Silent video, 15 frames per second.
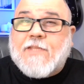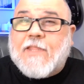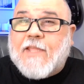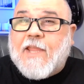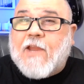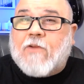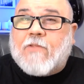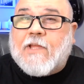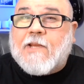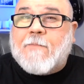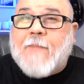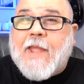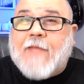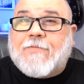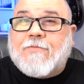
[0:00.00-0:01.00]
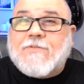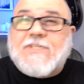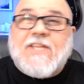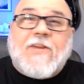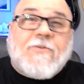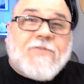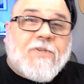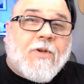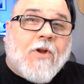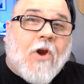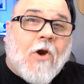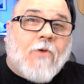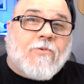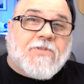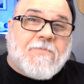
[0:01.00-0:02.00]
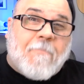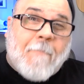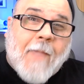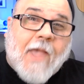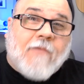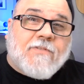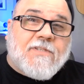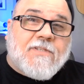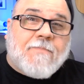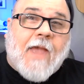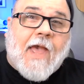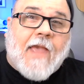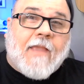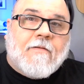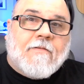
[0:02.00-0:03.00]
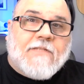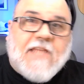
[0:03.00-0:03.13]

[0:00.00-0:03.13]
the Carolina Panthers, the Arizona Cardinals bounced back